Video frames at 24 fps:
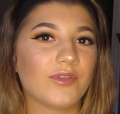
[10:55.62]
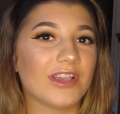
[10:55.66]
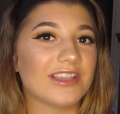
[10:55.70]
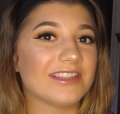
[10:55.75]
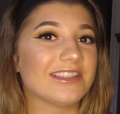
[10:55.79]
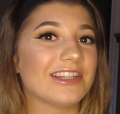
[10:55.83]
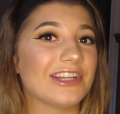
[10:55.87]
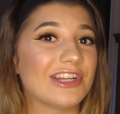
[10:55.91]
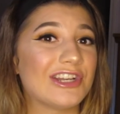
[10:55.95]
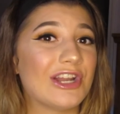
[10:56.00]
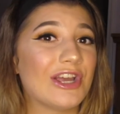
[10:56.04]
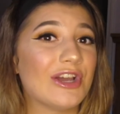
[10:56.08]
you guys
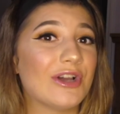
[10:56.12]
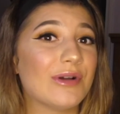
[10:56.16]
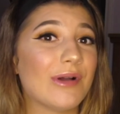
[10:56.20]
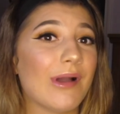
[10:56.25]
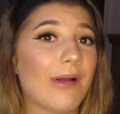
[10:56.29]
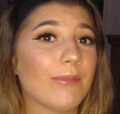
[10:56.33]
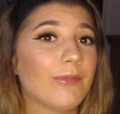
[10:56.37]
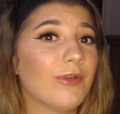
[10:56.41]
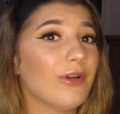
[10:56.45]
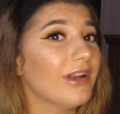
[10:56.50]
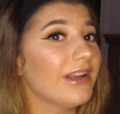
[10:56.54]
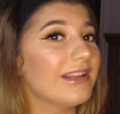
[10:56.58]
didn't know,
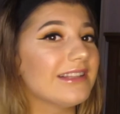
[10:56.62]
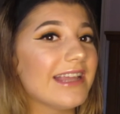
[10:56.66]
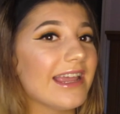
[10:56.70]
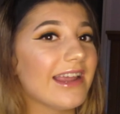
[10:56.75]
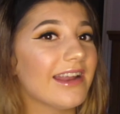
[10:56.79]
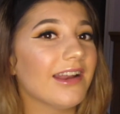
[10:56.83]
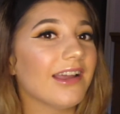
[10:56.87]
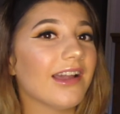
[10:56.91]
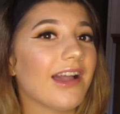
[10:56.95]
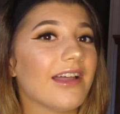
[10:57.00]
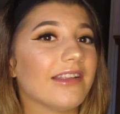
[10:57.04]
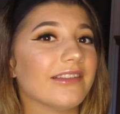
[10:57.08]
I'm going to
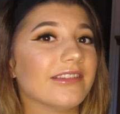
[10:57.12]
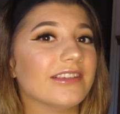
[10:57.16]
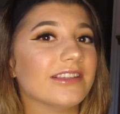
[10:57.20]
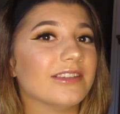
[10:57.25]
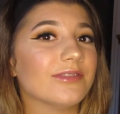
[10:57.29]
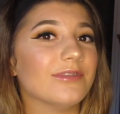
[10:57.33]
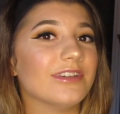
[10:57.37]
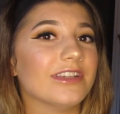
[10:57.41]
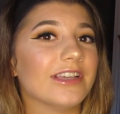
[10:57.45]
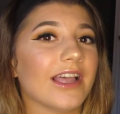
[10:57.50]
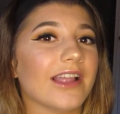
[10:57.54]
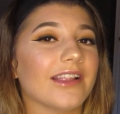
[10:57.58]
TanaCon this
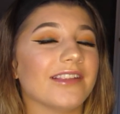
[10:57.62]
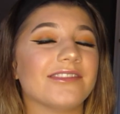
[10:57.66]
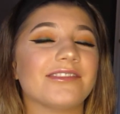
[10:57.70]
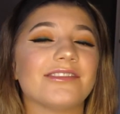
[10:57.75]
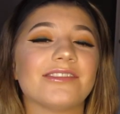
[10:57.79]
weekend,